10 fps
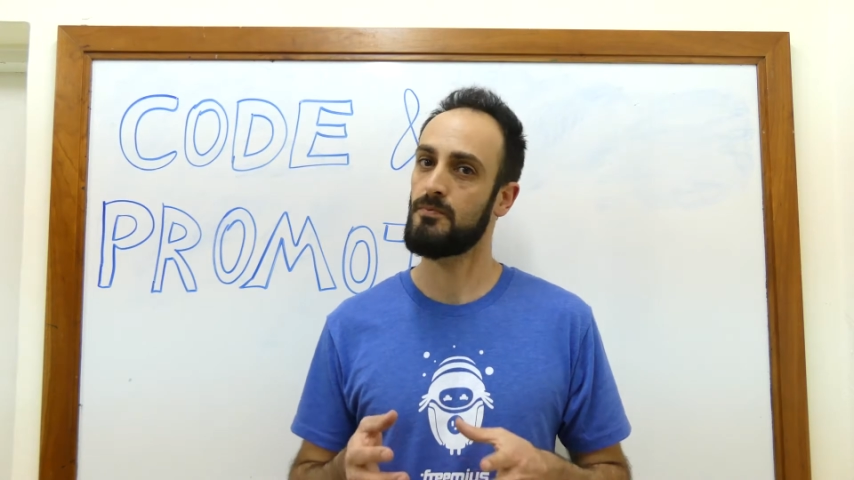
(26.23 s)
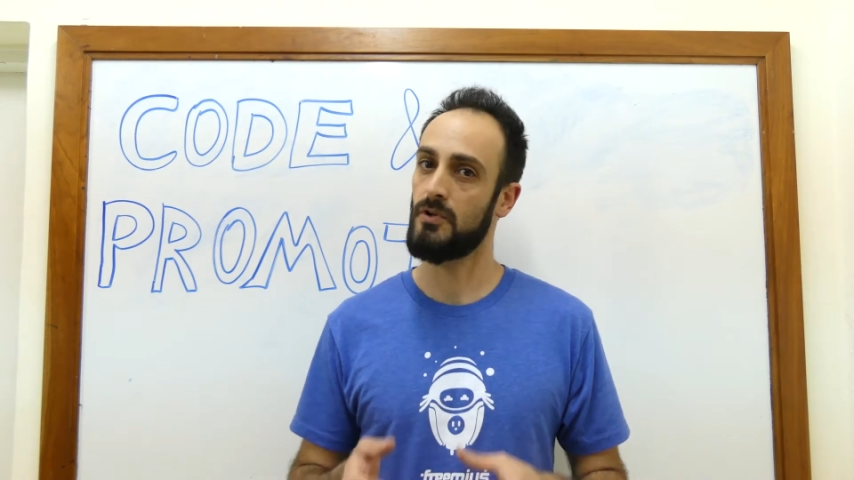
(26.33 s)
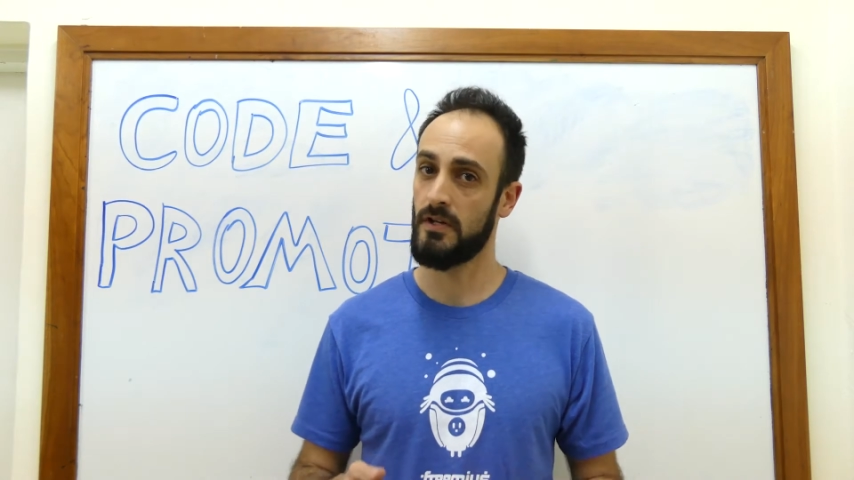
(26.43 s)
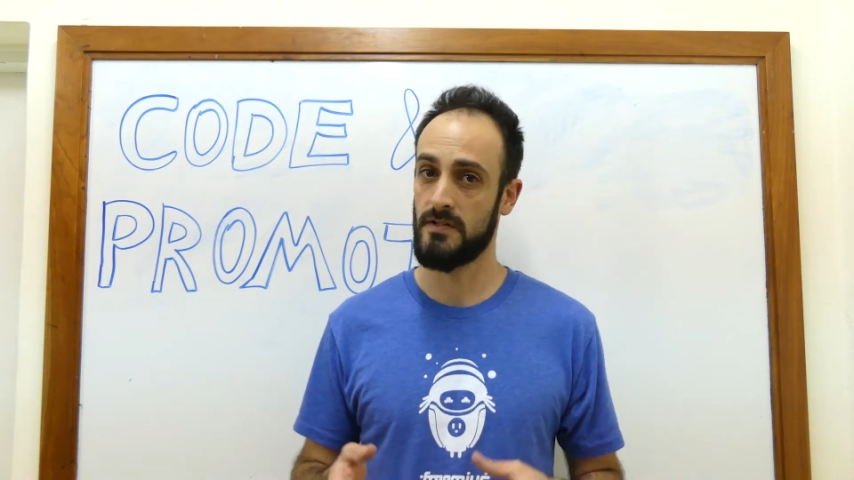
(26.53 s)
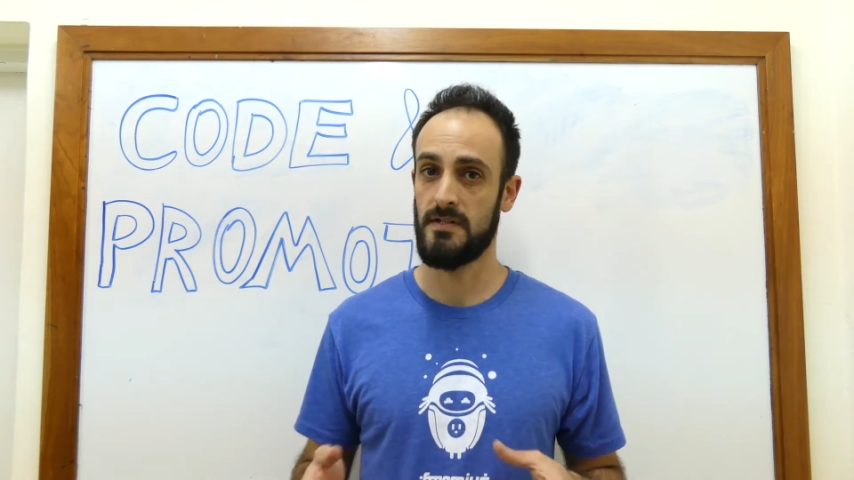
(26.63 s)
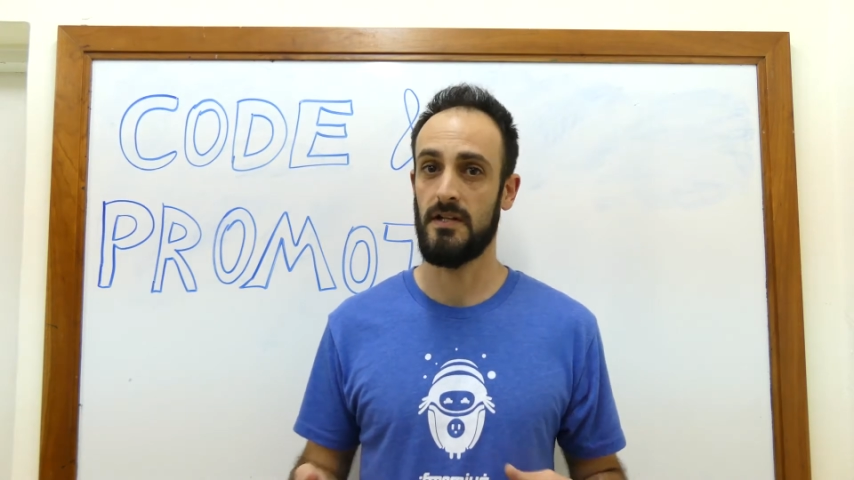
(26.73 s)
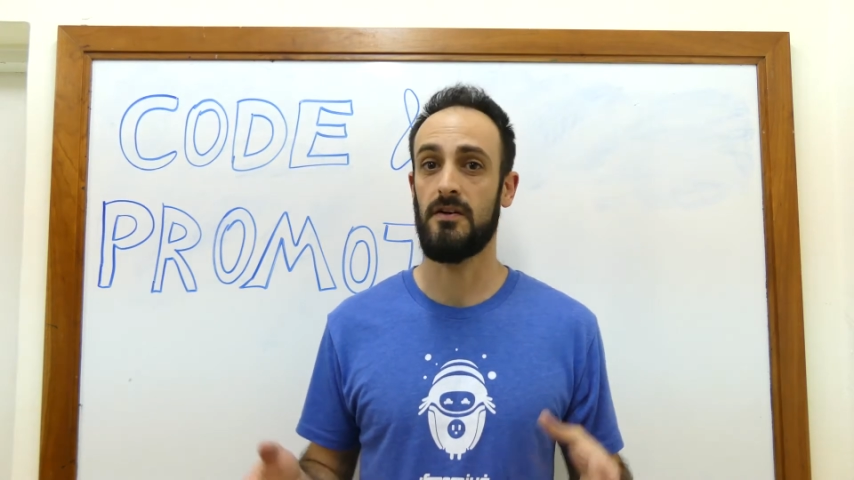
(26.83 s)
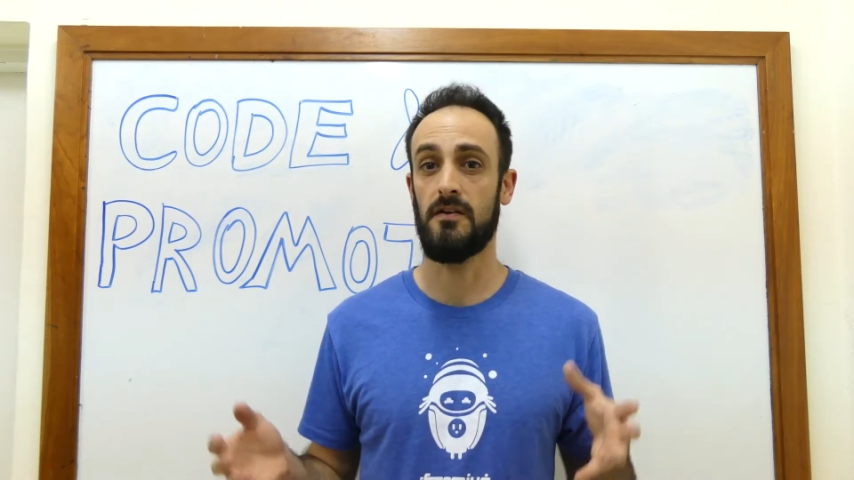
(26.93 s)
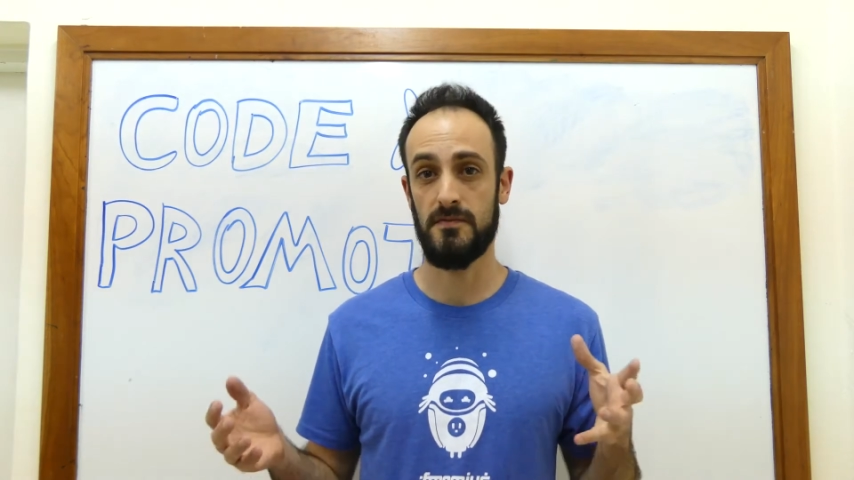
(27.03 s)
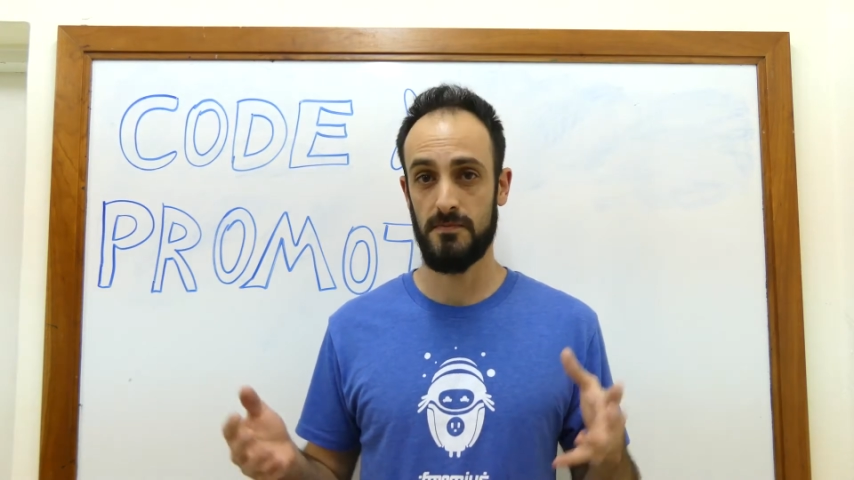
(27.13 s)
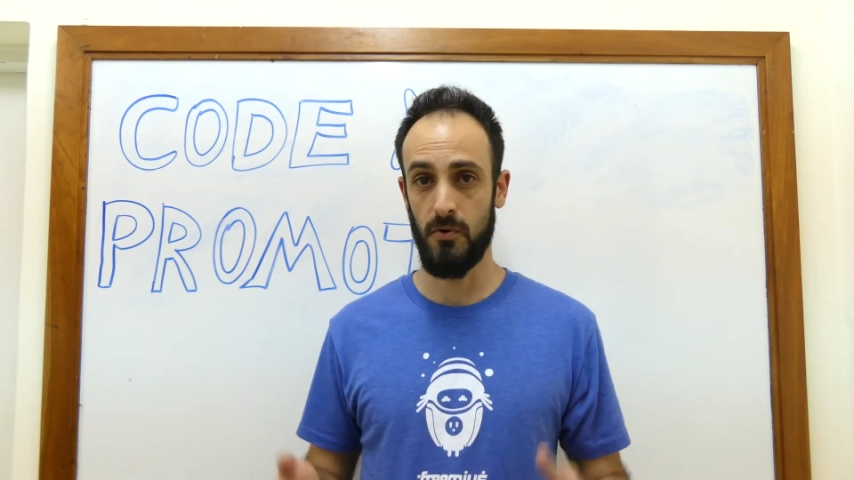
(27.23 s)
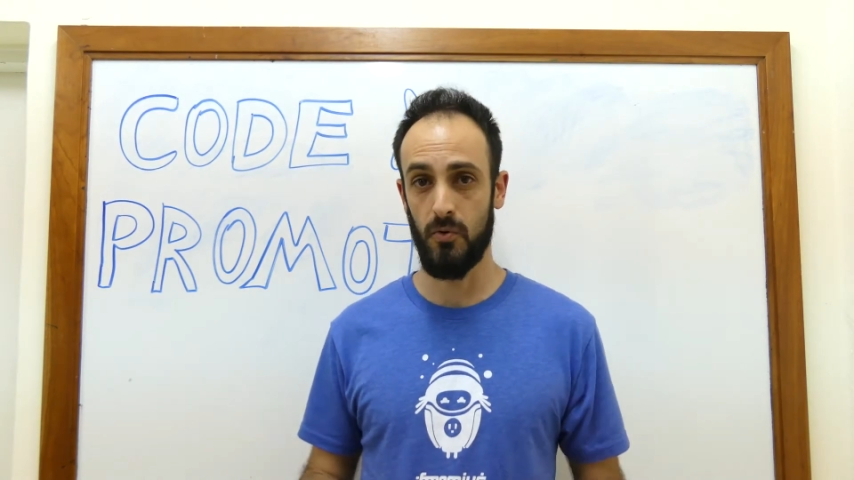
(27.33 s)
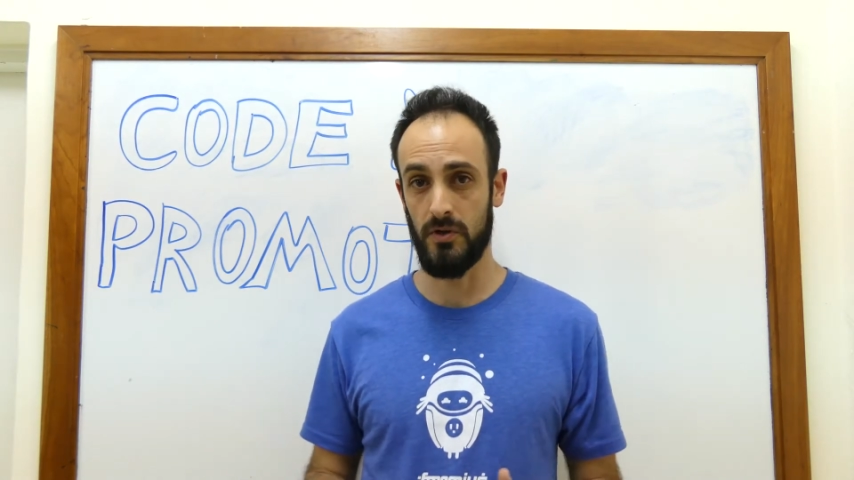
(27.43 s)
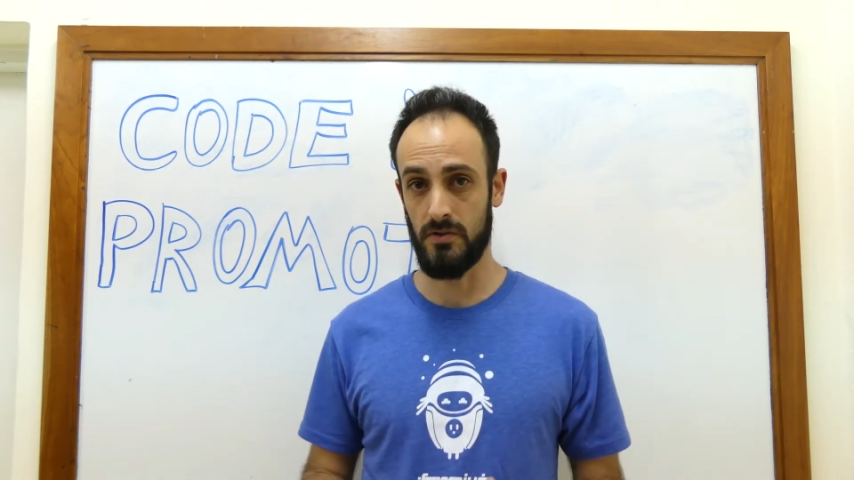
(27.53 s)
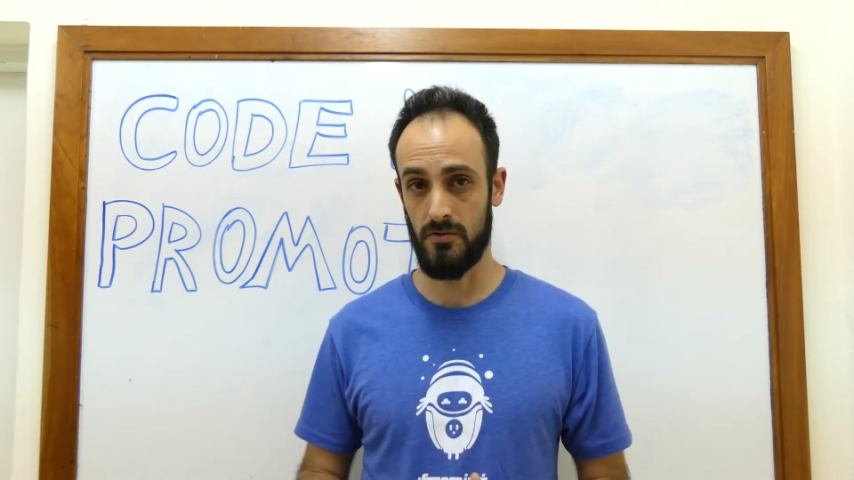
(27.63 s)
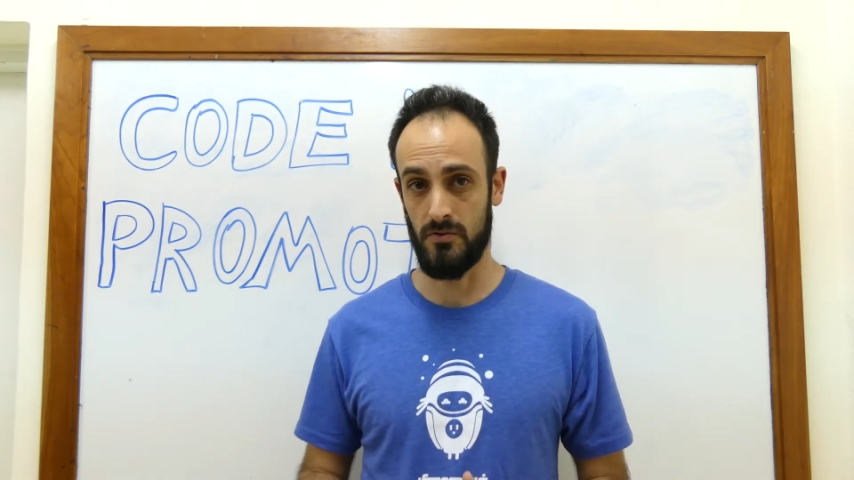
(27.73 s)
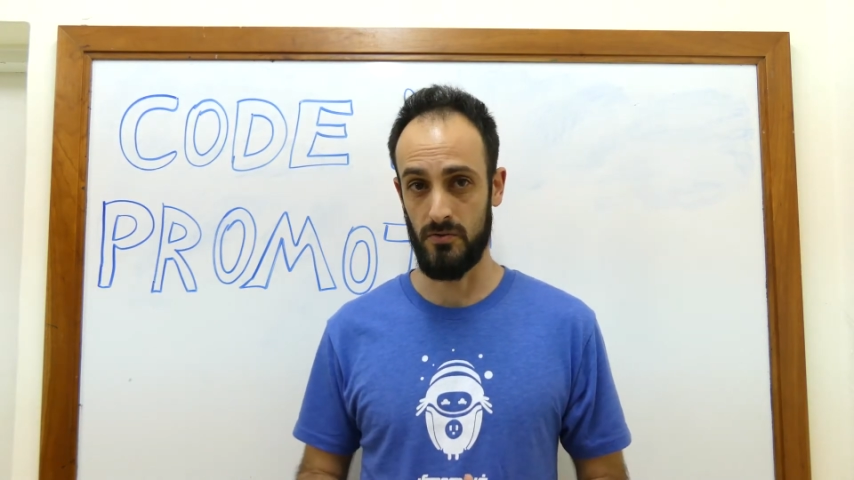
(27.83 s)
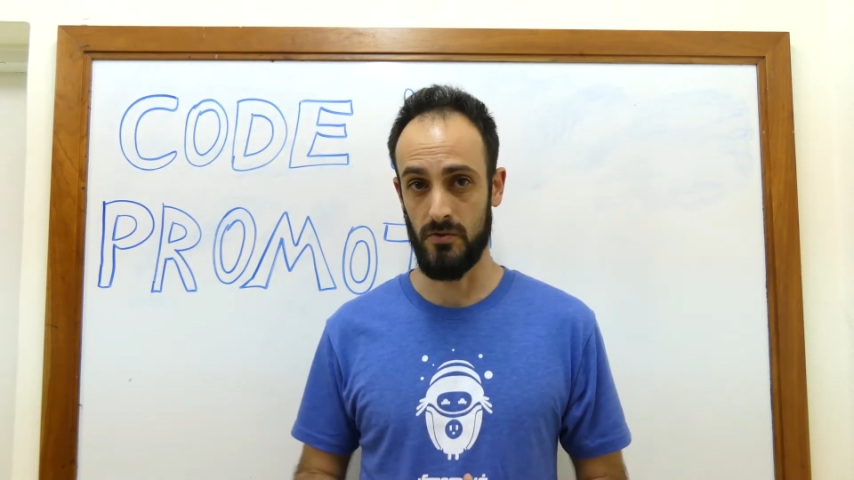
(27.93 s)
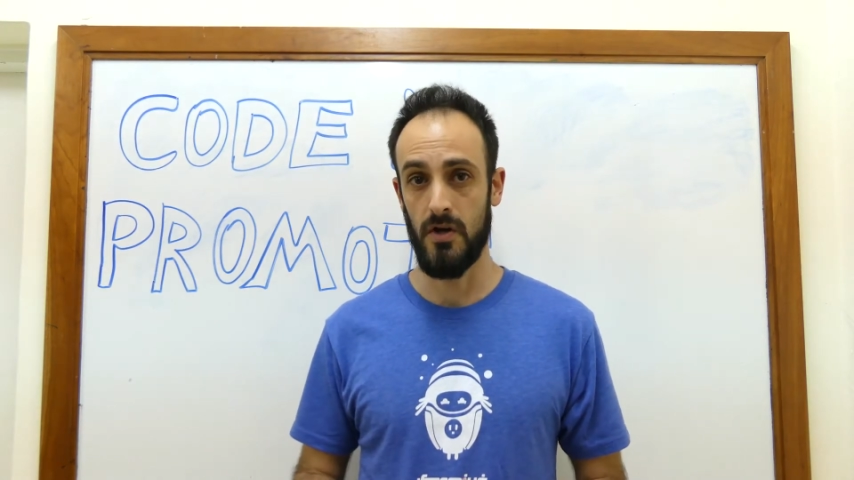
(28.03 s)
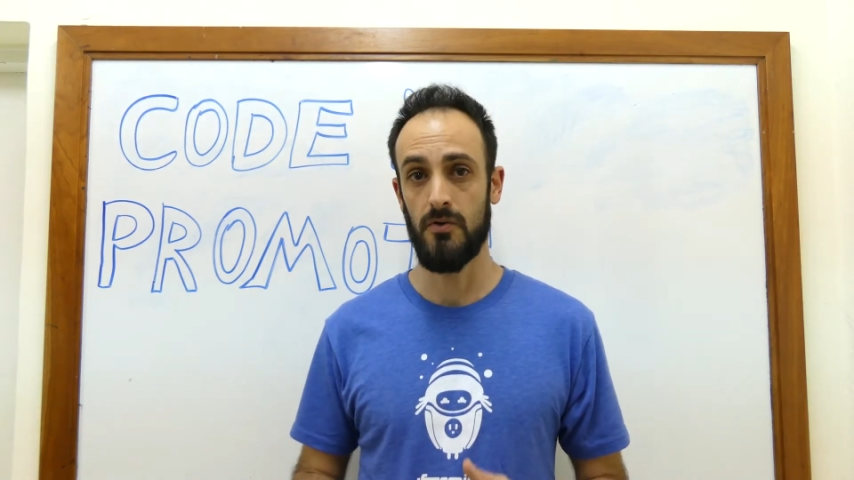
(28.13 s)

product seller I've spoken to